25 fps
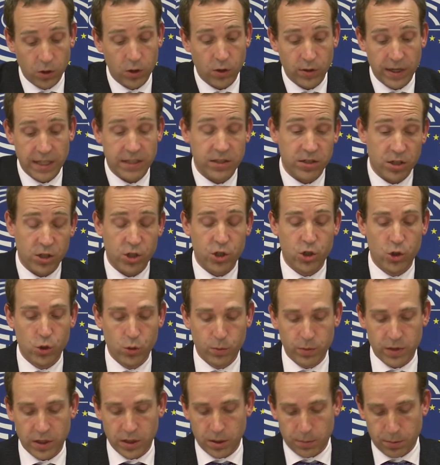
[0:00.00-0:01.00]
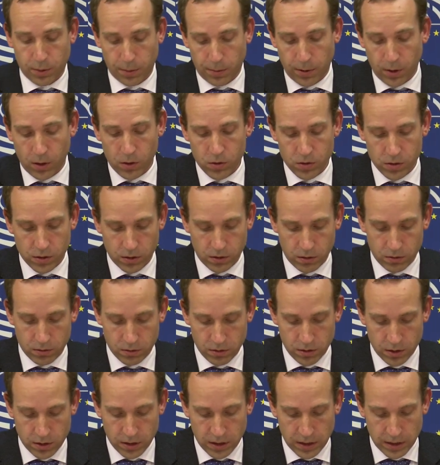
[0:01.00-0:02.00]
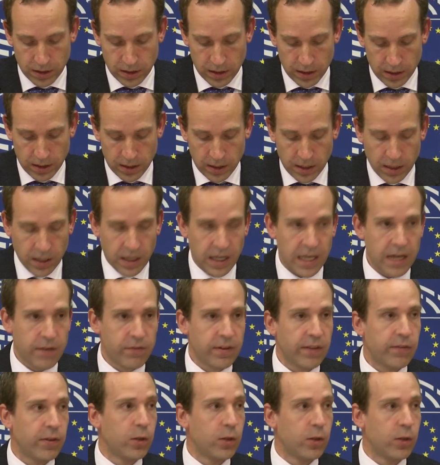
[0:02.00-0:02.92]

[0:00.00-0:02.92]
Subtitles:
although that's assumed in the proposal. Even